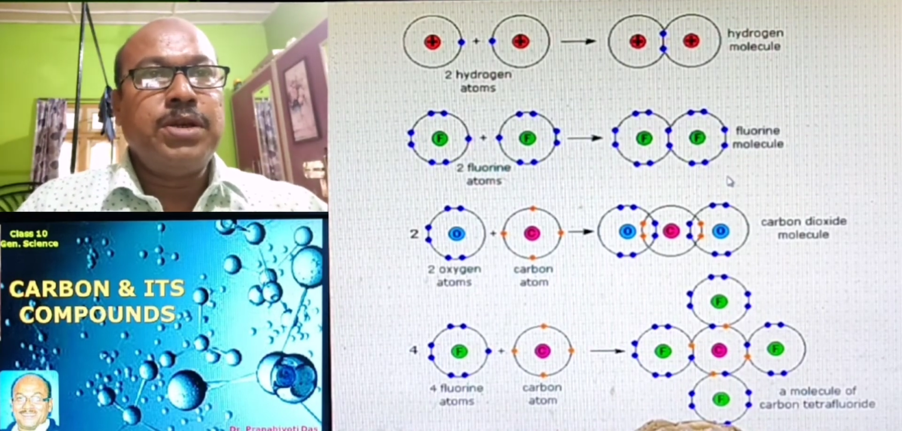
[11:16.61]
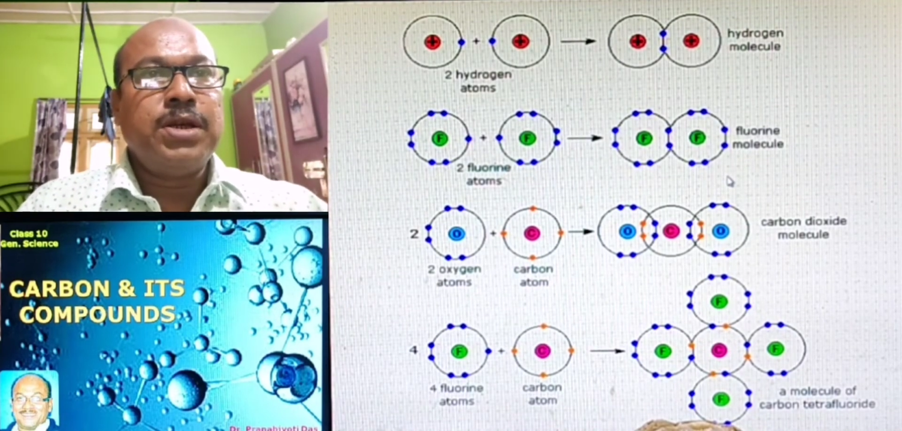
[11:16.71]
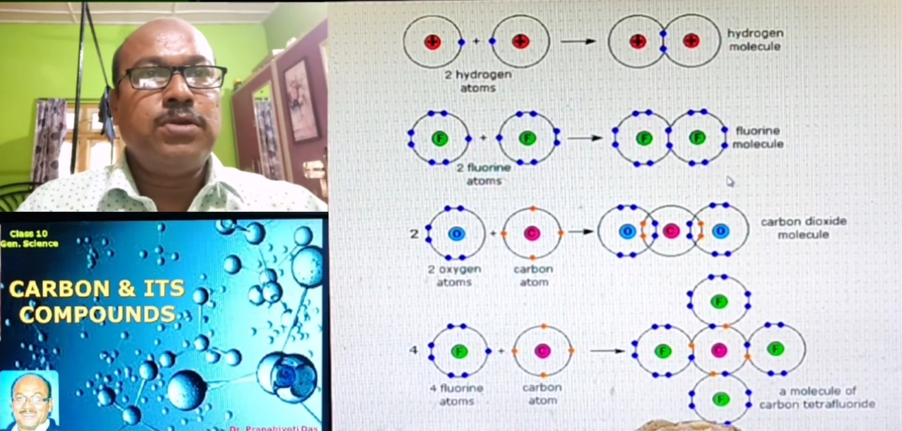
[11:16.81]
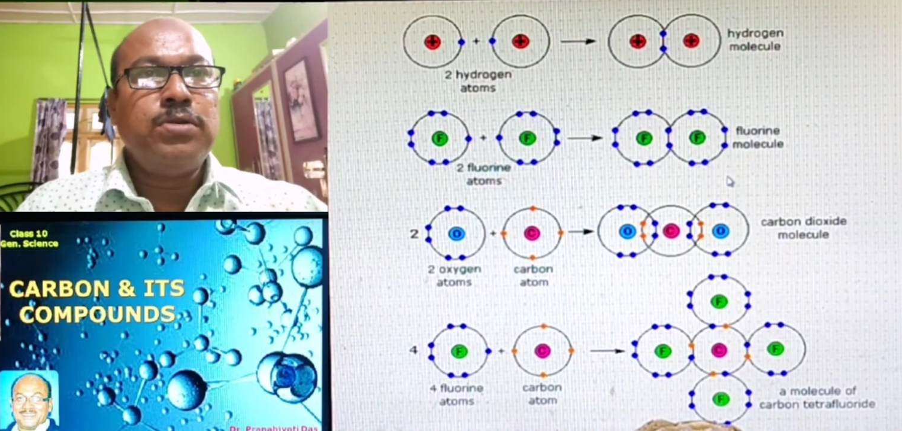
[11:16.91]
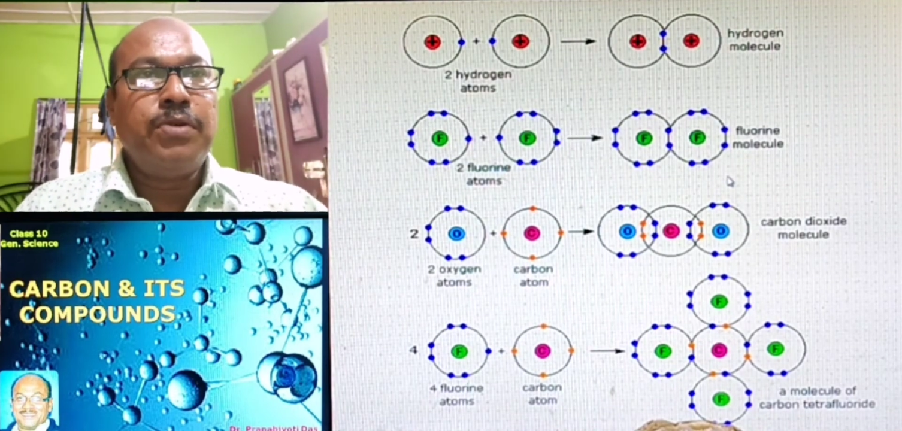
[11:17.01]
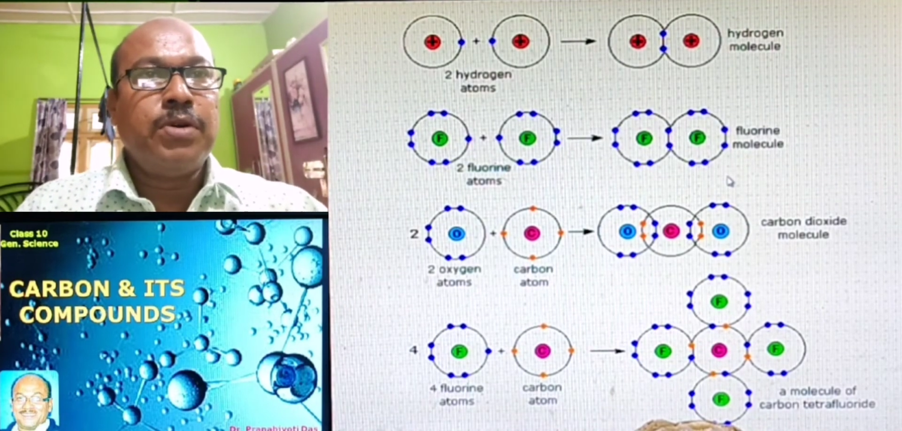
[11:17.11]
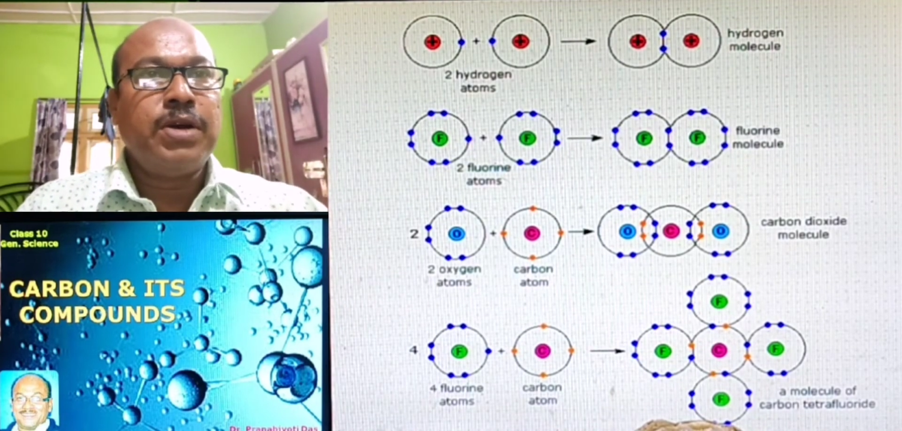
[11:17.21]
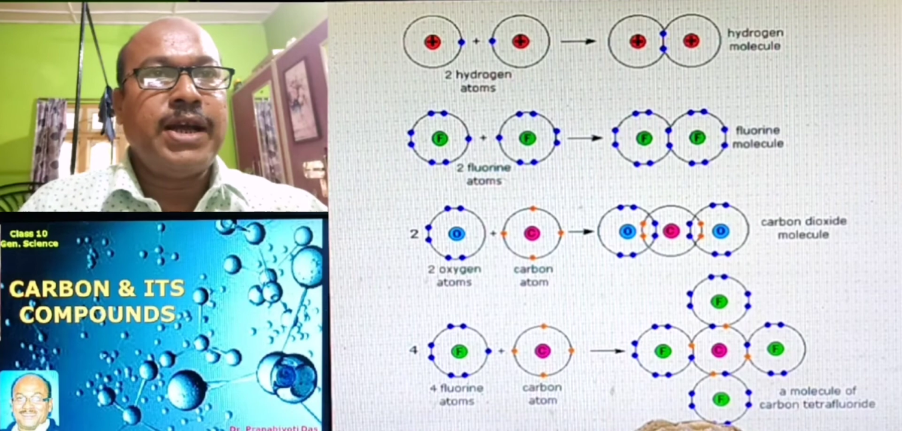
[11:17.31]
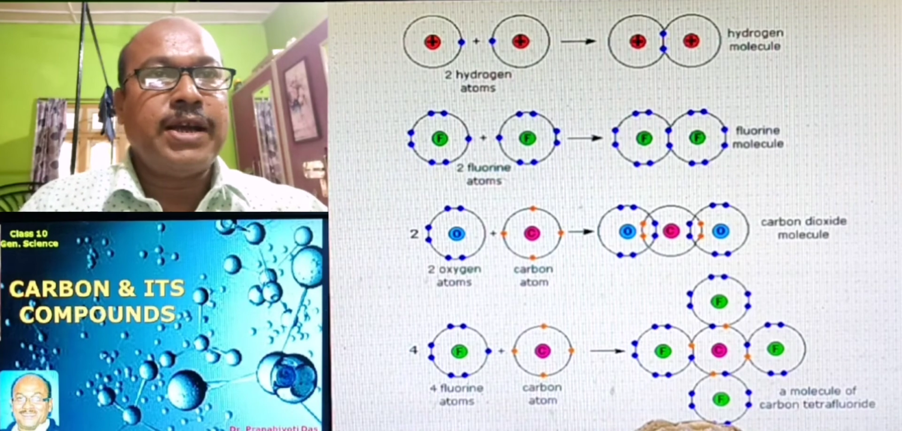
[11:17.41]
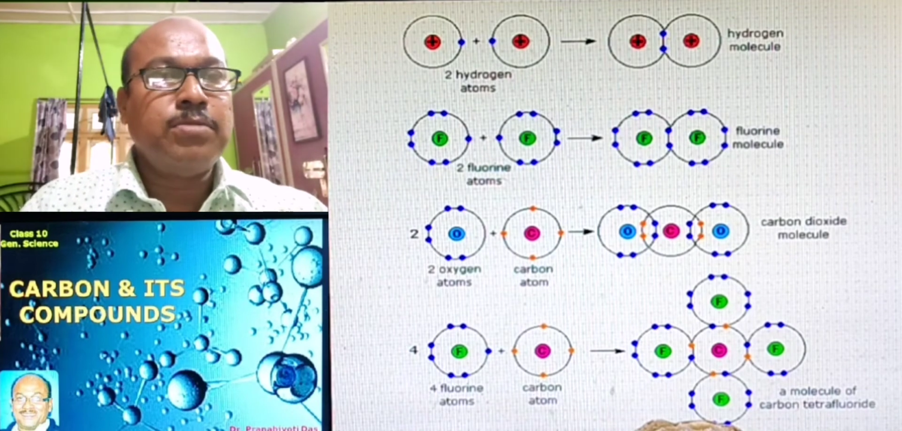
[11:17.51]
the 2
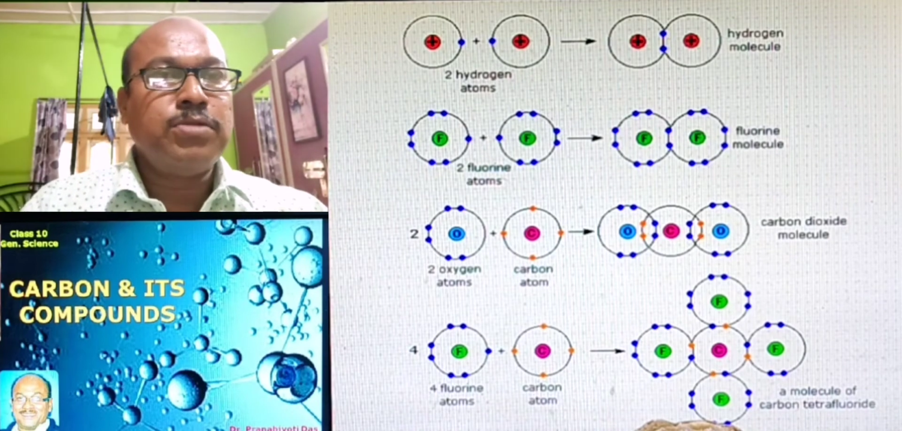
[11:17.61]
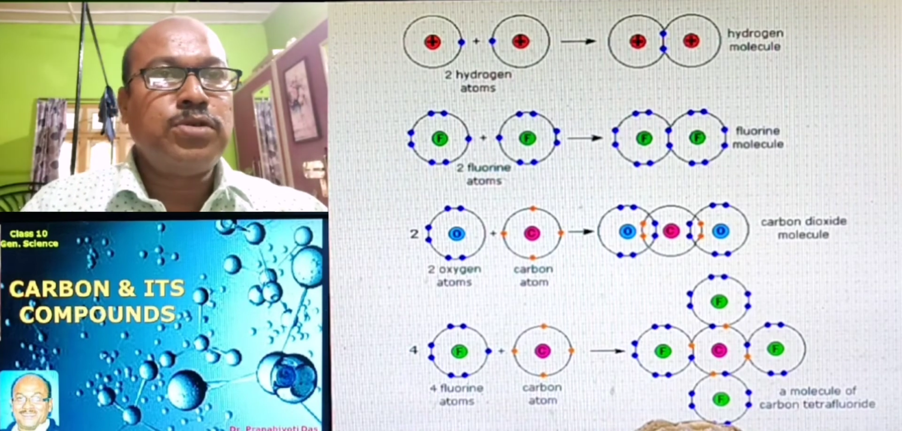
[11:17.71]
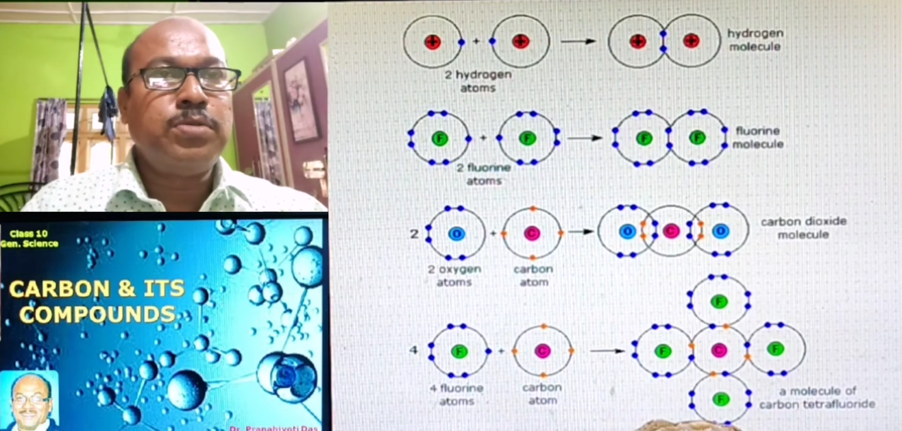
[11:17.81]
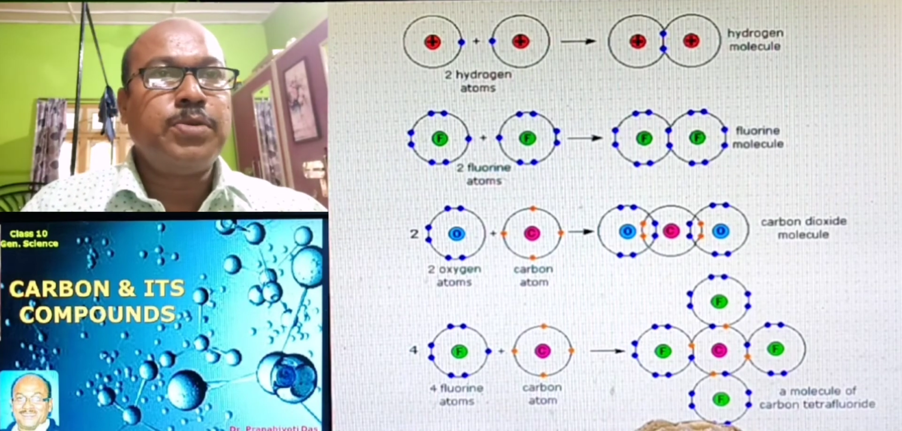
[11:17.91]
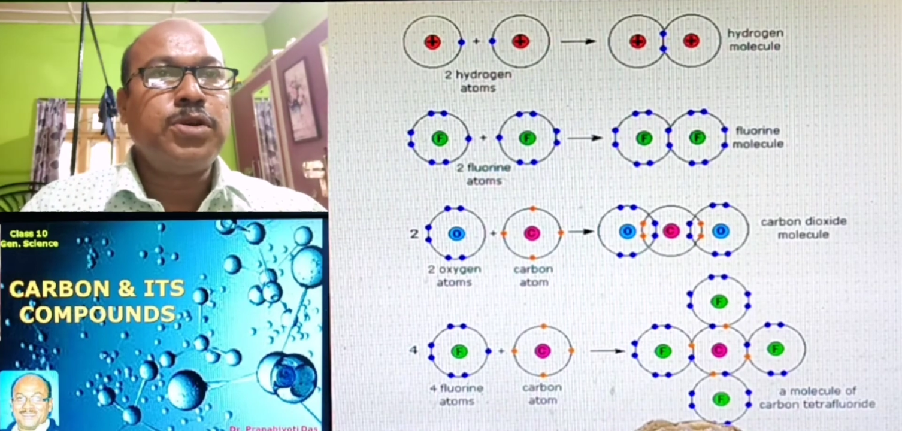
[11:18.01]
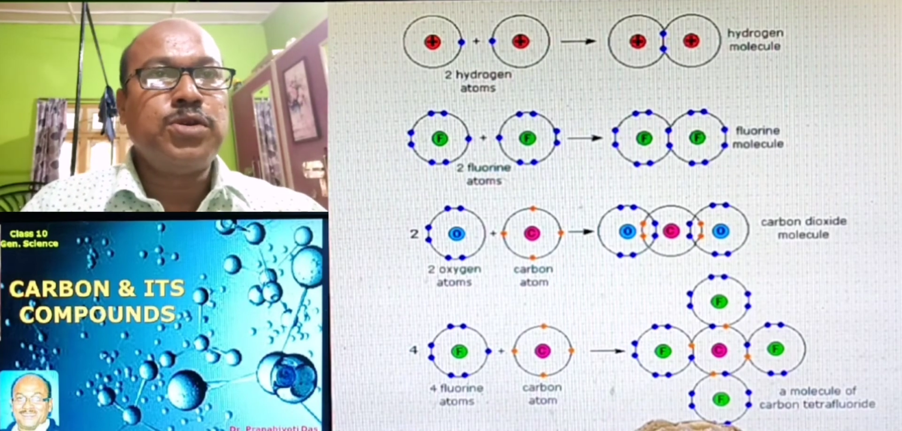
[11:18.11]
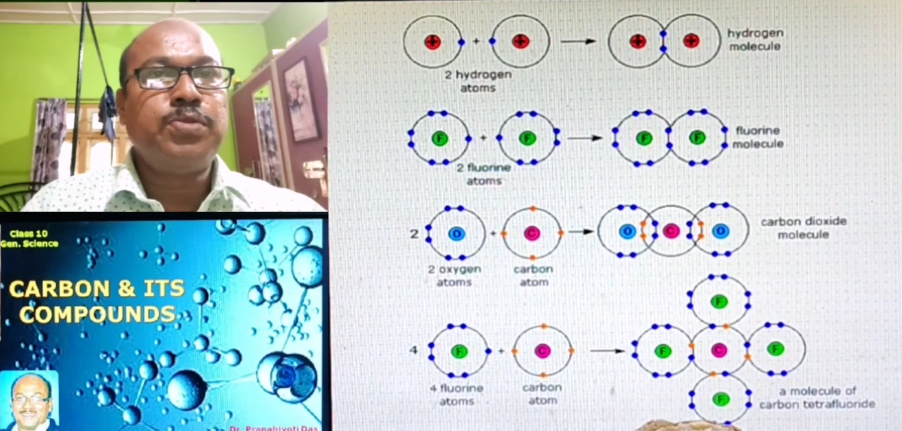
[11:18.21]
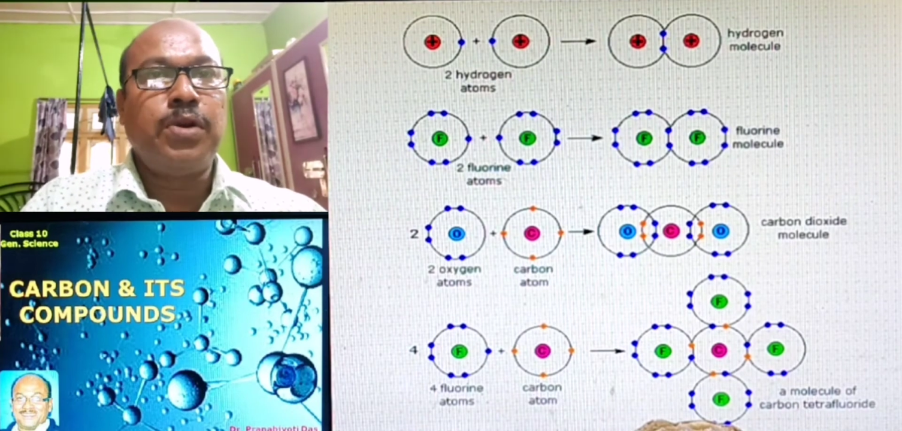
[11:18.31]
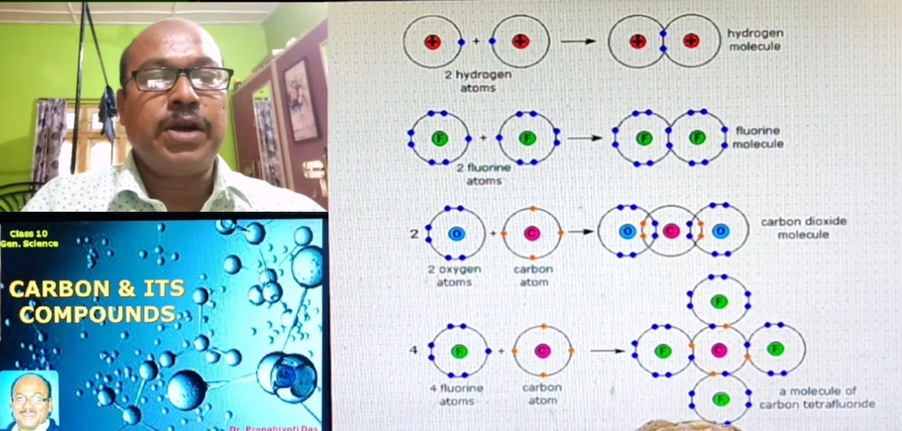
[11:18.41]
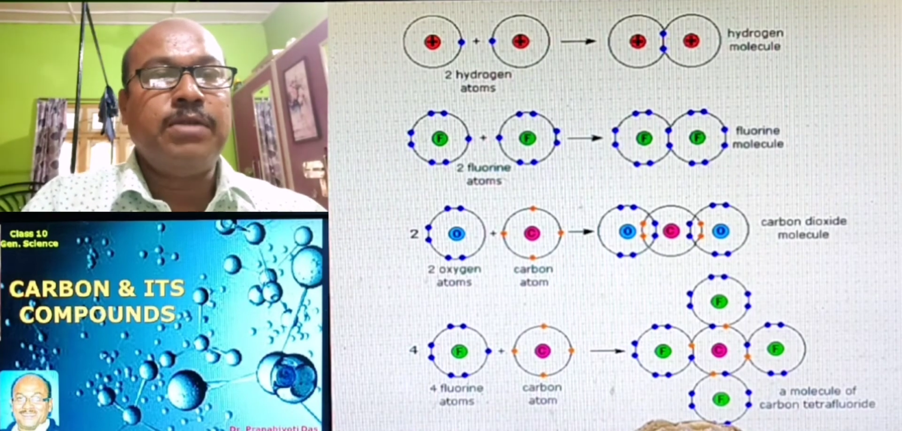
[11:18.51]
fluorine atoms to produce
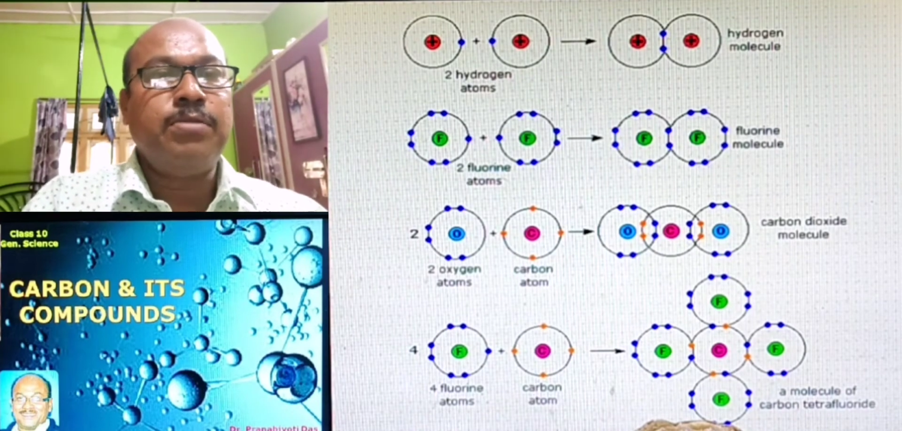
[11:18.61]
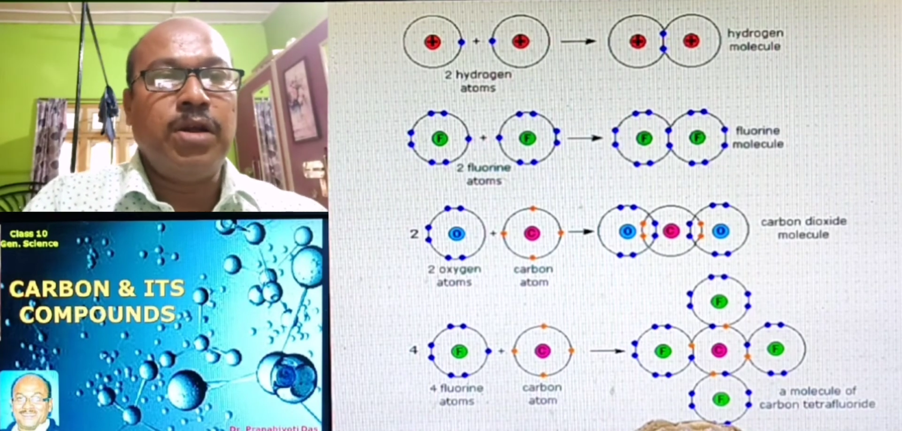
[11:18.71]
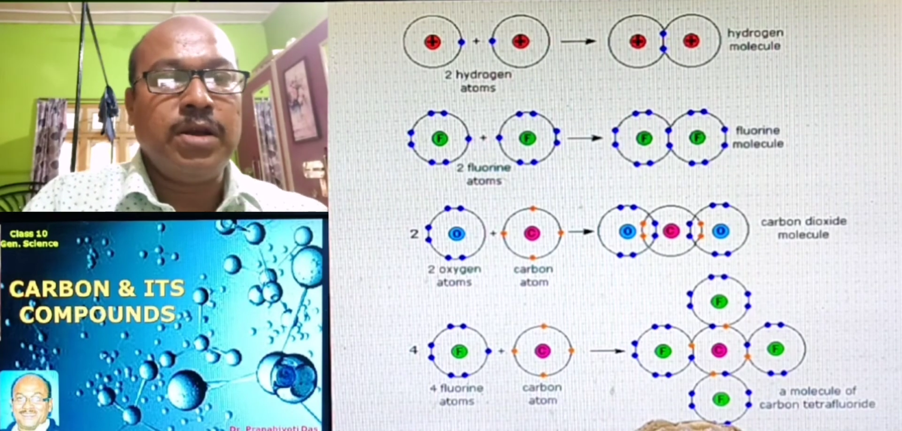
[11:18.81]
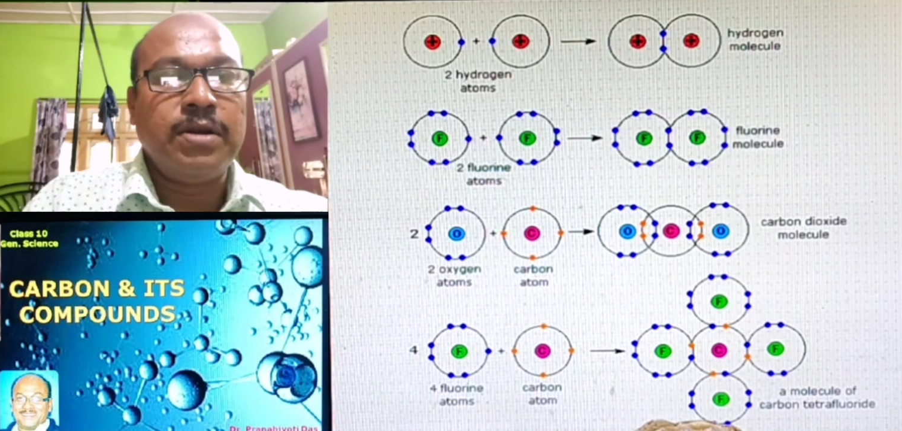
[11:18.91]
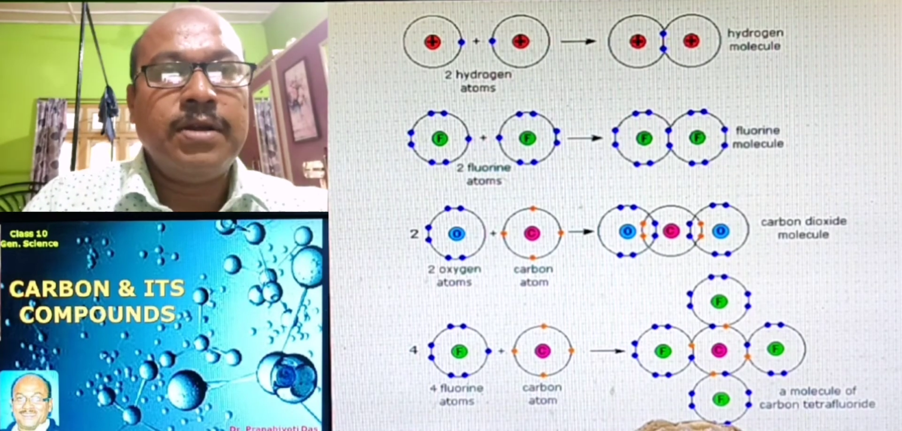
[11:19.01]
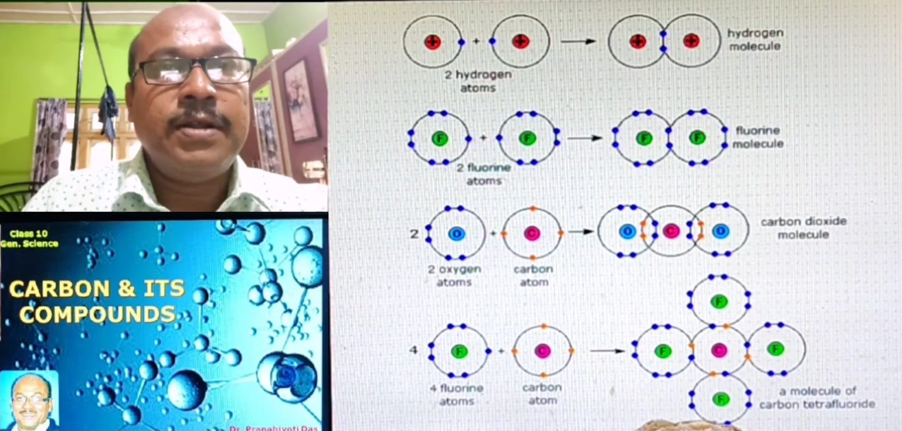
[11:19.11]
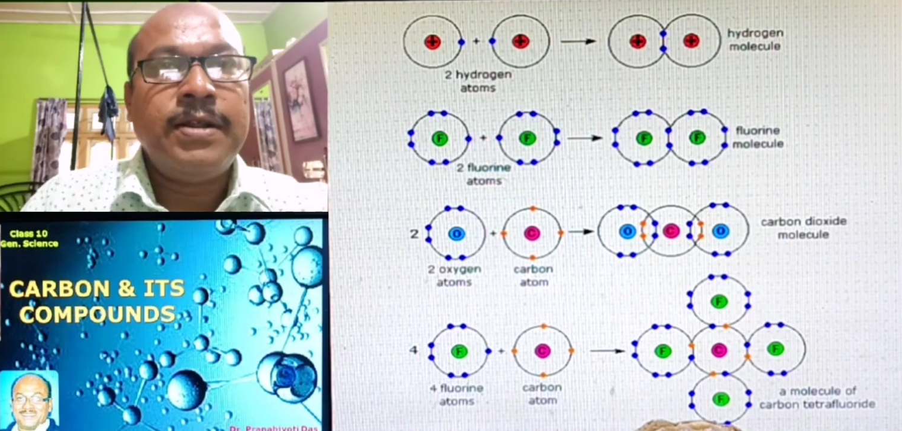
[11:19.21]
fluorine molecule.